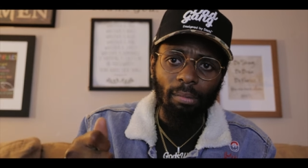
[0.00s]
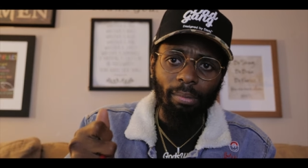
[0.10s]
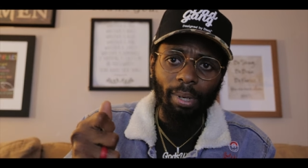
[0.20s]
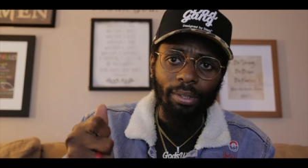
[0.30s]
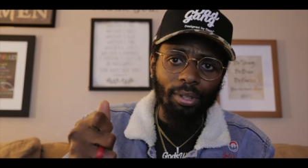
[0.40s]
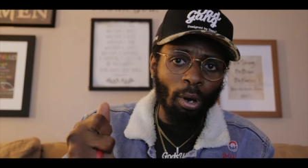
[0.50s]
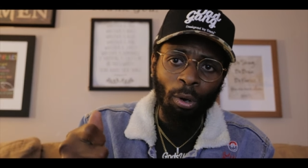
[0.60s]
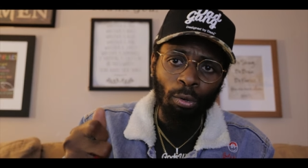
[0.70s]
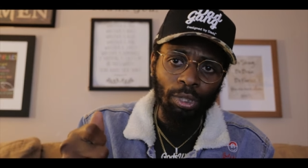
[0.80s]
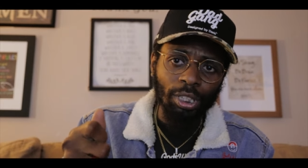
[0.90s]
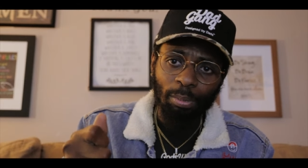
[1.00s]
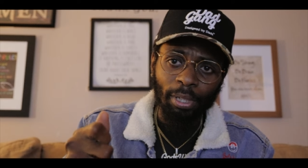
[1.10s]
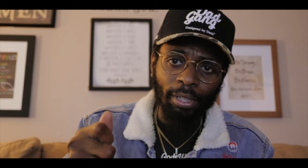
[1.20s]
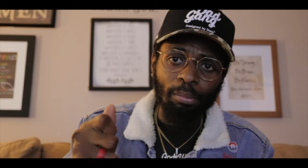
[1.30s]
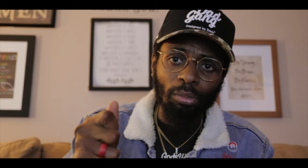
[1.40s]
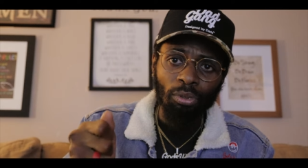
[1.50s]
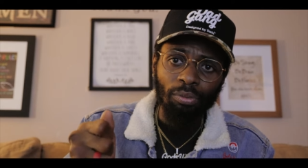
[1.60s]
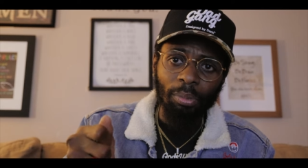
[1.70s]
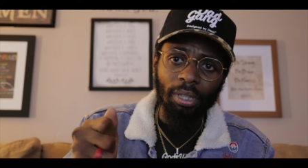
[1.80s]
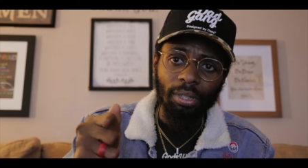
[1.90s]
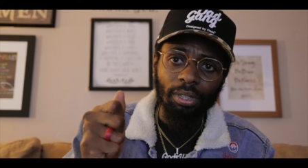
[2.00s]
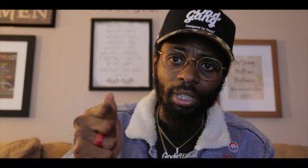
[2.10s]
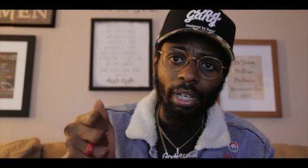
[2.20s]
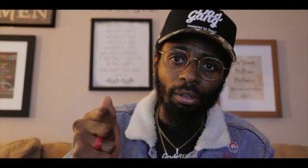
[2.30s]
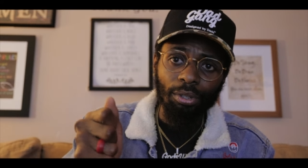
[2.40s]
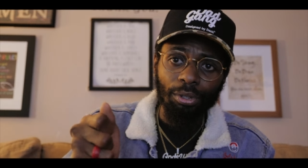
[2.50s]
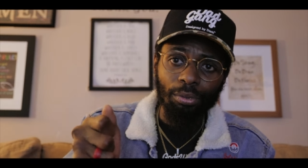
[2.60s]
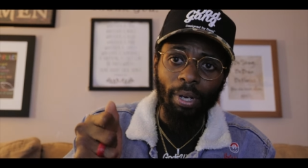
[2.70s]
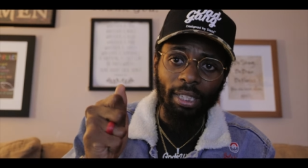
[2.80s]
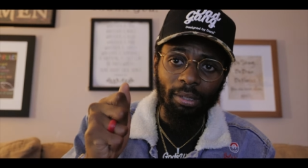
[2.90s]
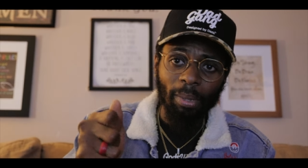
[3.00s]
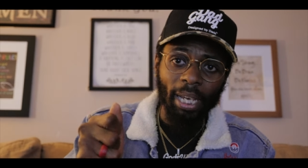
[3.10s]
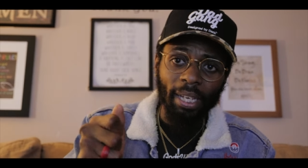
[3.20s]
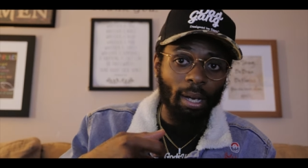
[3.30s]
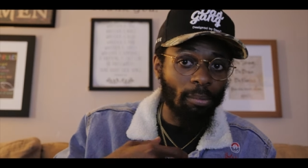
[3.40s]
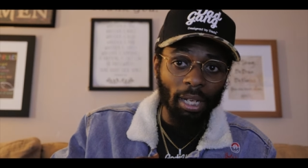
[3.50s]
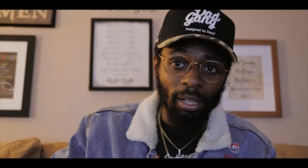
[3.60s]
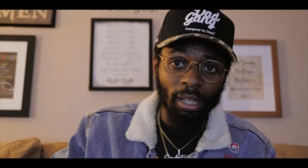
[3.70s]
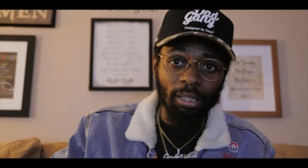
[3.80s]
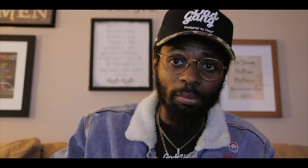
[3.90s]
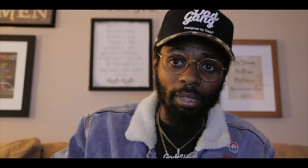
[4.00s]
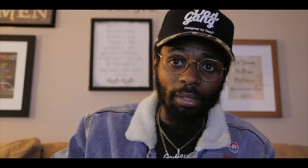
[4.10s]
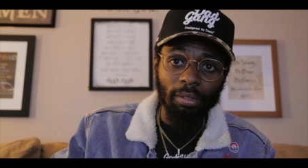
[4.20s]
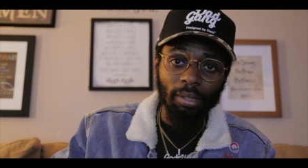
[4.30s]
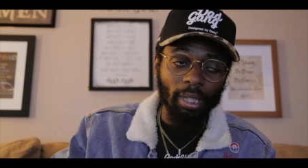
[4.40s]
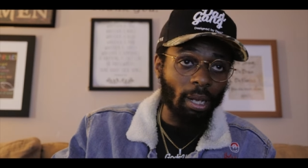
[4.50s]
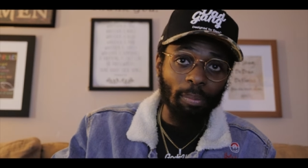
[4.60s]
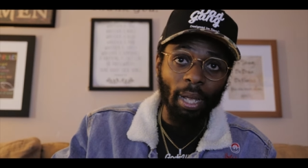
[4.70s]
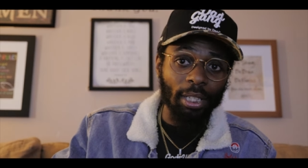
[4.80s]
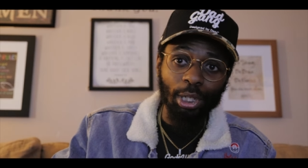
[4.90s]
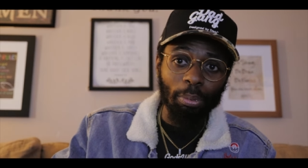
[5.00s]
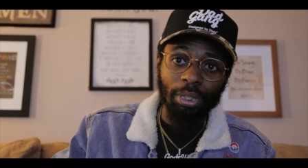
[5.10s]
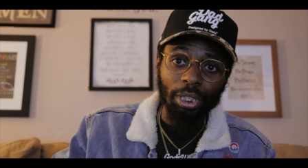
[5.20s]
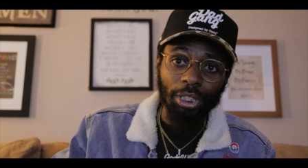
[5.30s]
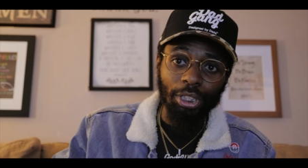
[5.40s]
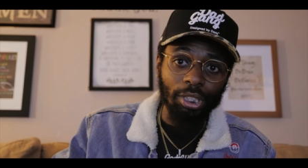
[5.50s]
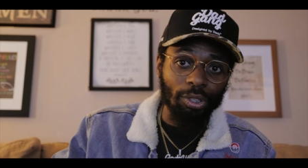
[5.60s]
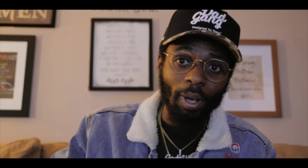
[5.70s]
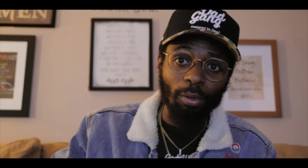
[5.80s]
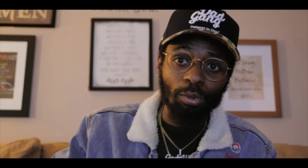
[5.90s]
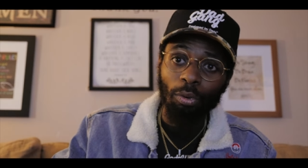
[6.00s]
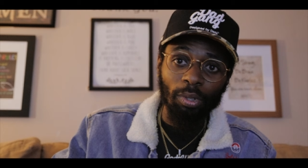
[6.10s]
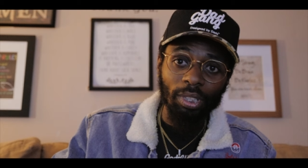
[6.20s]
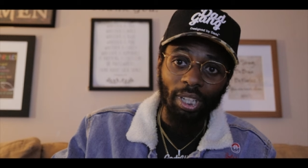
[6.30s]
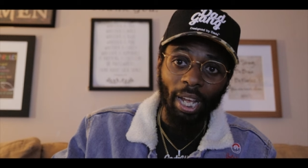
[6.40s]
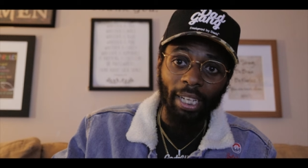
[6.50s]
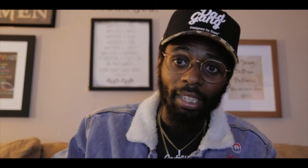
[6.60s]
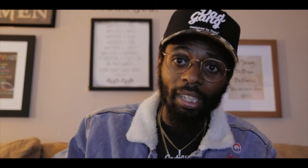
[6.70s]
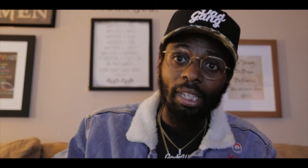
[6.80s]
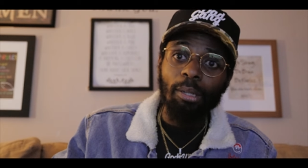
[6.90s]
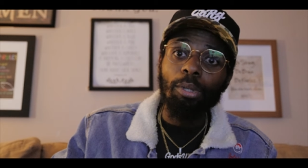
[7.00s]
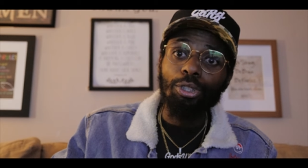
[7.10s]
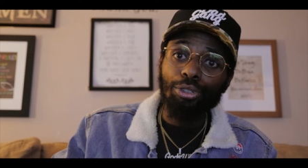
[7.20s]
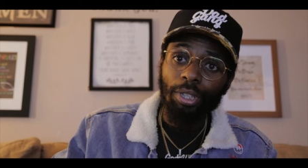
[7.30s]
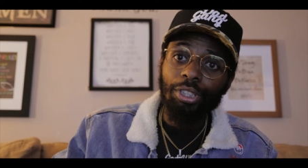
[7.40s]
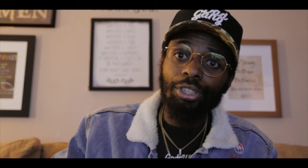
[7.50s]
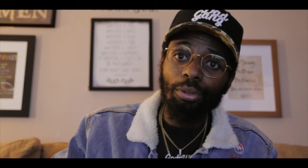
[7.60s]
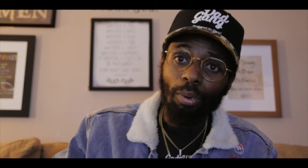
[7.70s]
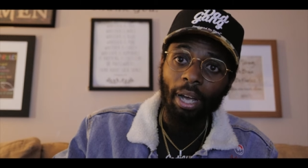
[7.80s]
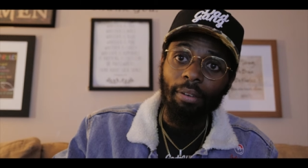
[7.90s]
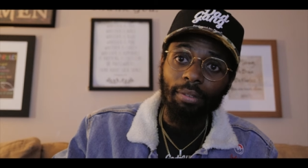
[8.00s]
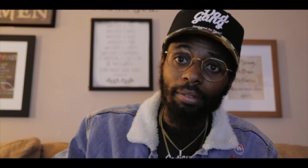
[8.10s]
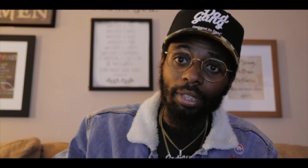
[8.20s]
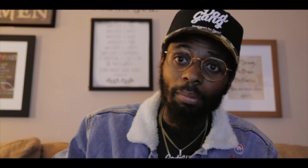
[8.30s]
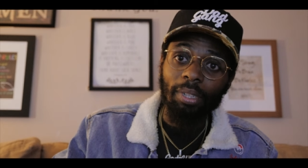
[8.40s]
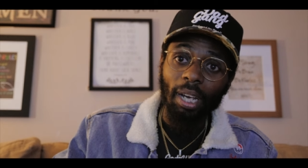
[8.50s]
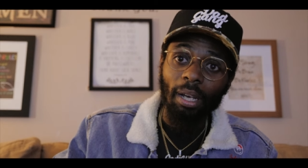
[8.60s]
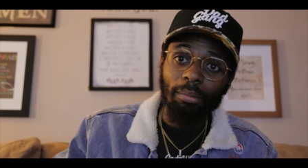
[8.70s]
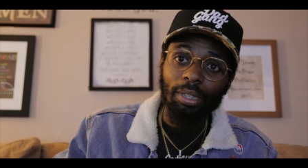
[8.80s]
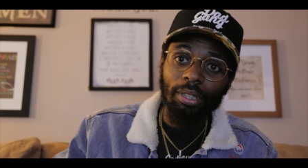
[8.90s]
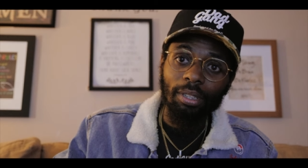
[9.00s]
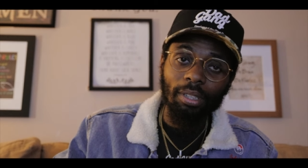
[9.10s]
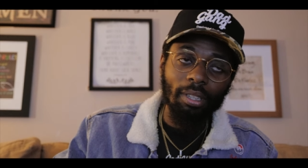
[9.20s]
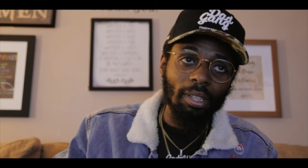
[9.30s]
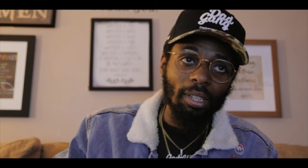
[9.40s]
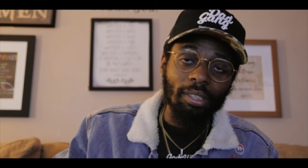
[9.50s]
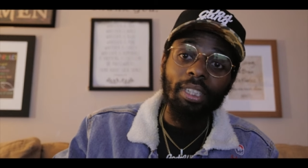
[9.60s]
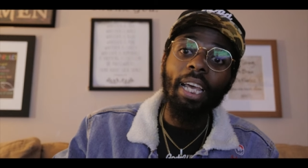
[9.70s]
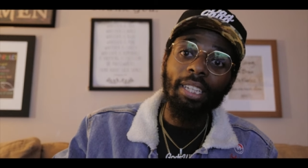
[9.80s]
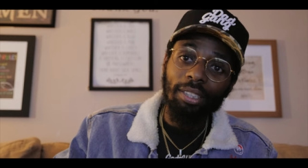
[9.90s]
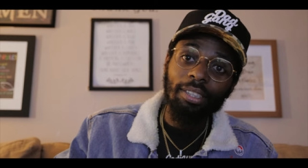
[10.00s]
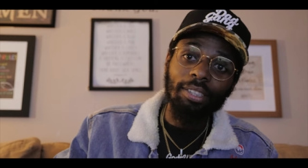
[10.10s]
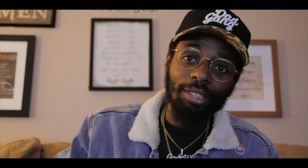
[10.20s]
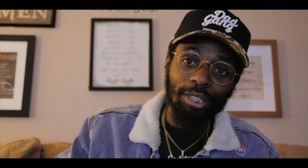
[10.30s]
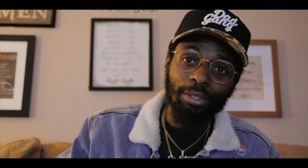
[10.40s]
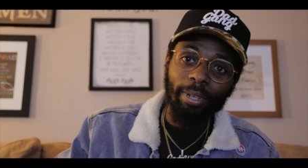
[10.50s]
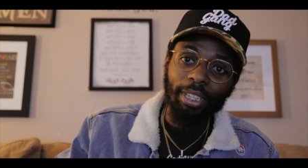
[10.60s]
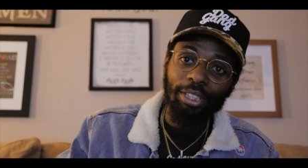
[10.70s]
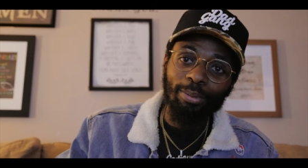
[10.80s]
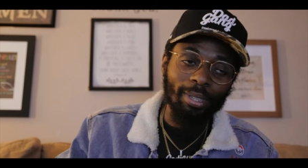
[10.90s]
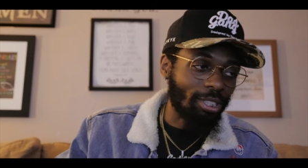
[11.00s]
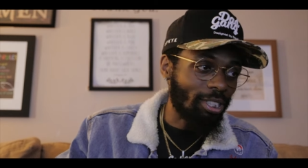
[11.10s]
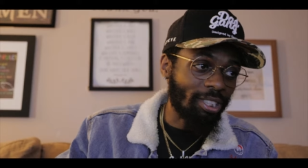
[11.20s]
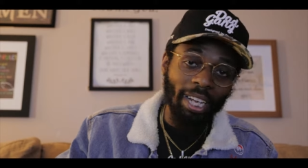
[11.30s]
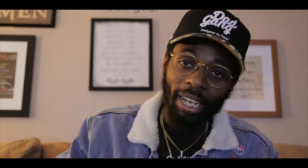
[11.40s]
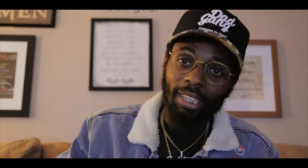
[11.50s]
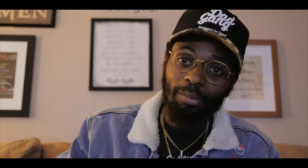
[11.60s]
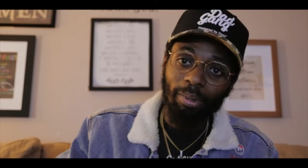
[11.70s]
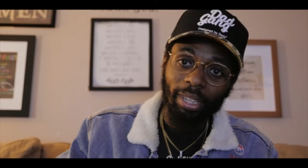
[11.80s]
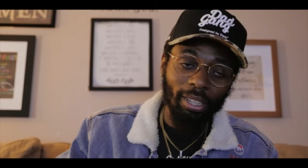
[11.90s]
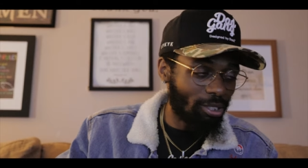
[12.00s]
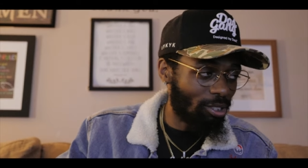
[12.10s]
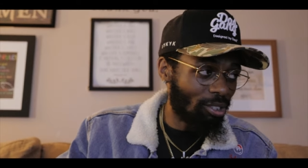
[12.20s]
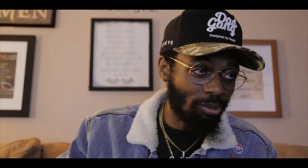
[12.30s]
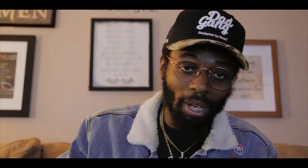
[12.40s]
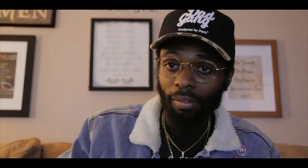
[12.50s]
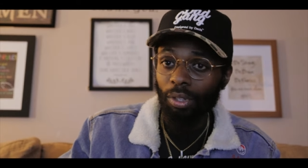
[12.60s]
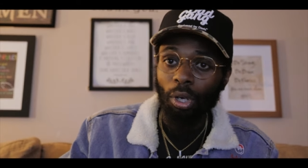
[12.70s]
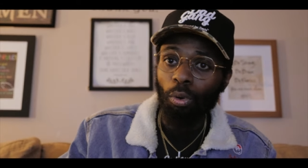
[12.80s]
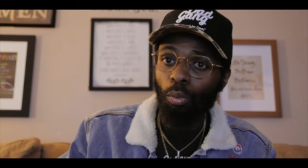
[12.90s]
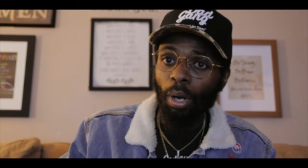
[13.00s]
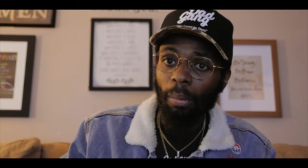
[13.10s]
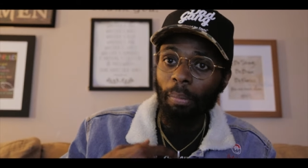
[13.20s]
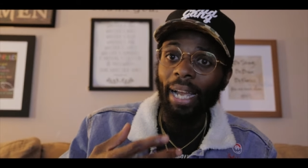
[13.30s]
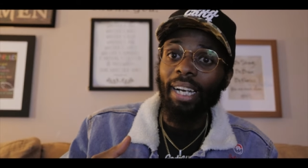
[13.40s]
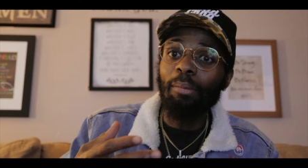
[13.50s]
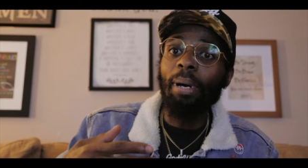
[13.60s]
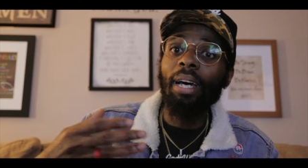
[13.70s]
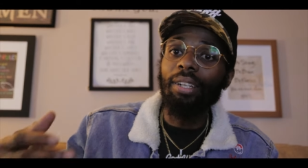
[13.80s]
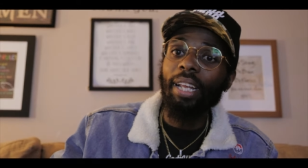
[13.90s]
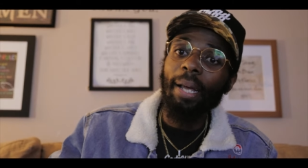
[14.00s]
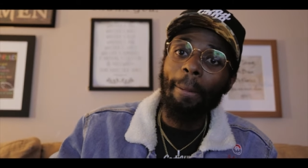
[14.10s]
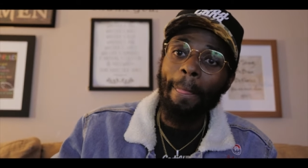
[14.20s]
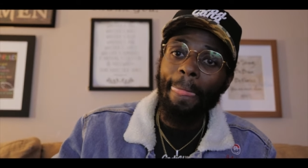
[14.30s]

But the Holy Spirit moved me to tell you as a man. I'm not a husband, and I'm not in your position, so I don't know what it's like. But trust your wife sometimes. Take into consideration what she says, because you never know what might come out of that.